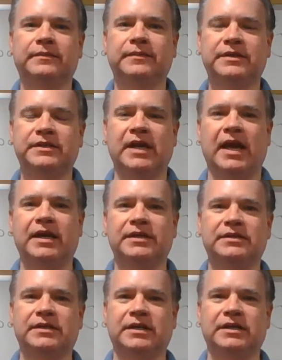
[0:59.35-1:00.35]

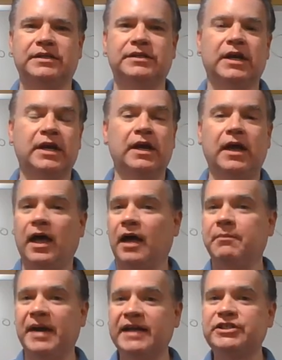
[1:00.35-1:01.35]
says is,
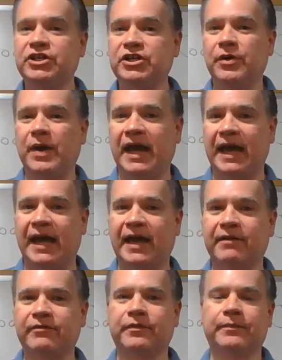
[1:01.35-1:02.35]
imagine you
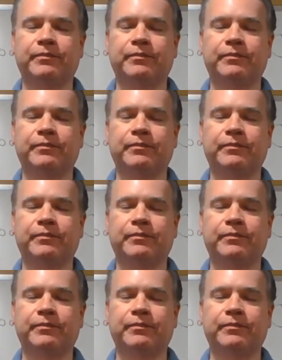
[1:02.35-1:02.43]
have